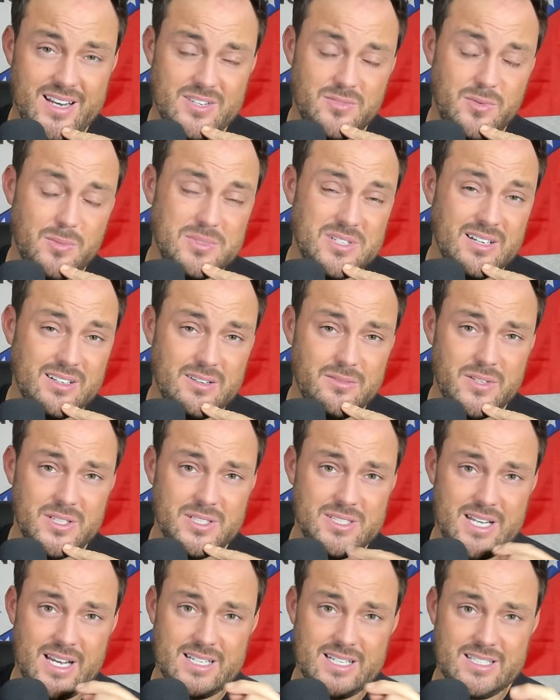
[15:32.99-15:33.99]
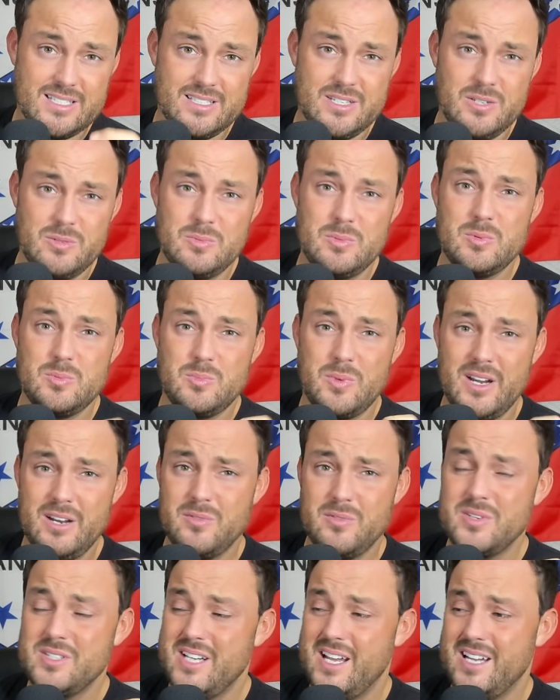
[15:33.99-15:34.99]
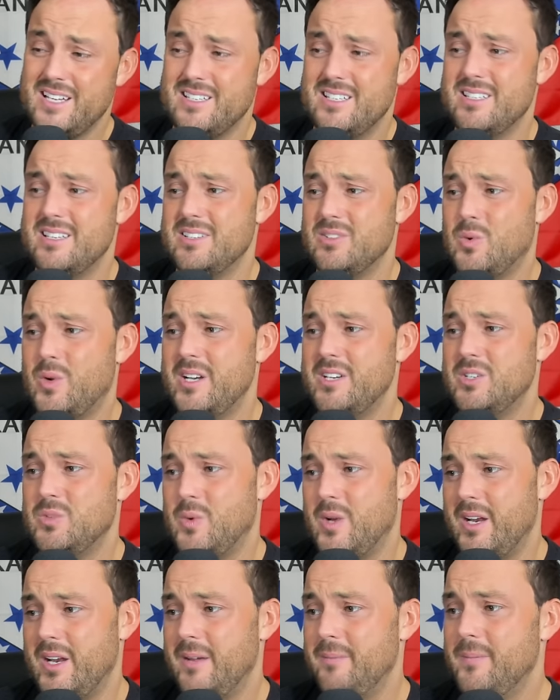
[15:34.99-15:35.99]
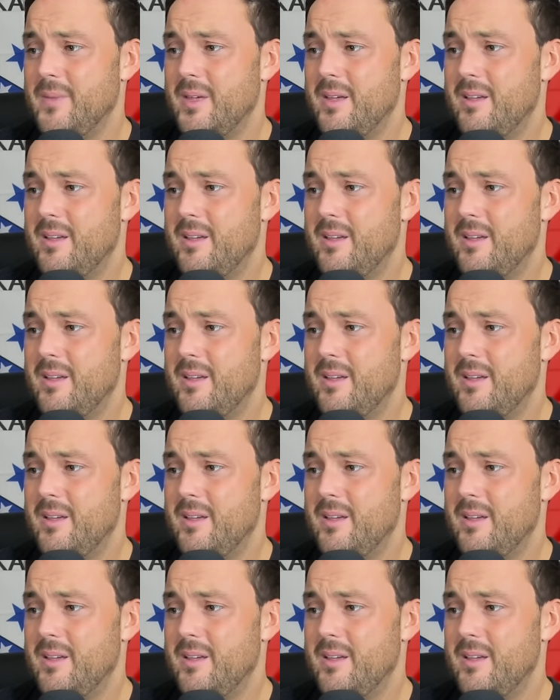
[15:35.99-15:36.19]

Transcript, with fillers: He's from Duncanville, Texas. He was playing for Texas in twenty twenty.